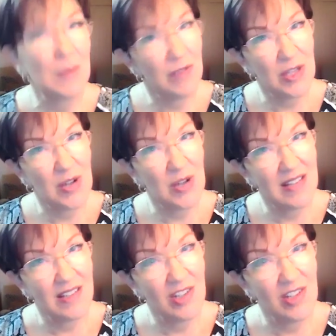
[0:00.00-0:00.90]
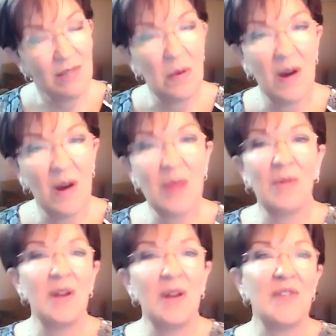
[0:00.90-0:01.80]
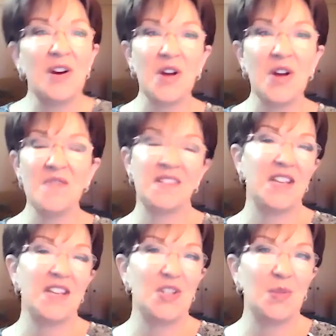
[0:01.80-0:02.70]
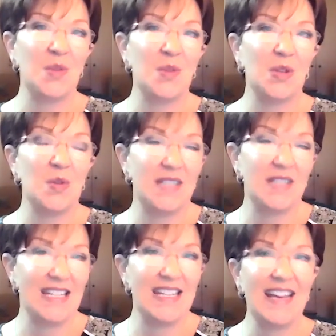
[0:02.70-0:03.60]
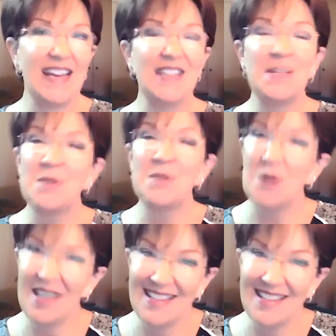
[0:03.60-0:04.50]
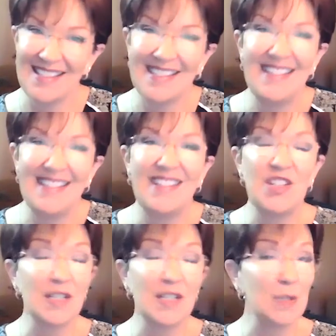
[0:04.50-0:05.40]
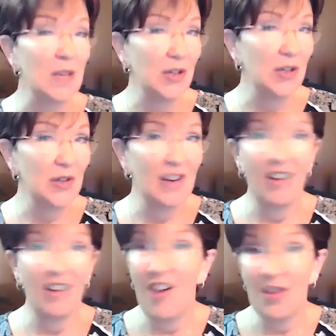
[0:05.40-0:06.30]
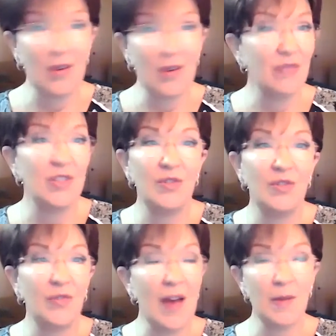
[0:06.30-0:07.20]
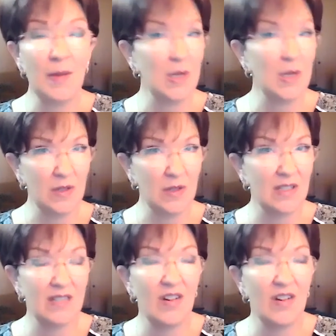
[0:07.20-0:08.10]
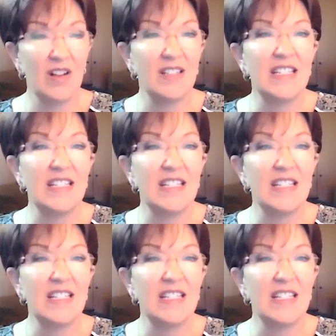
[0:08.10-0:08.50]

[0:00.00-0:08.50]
the Transition, part 3 of our conversation with Christy Demetrakis. She's a speaker and an author of 2 fabulous books called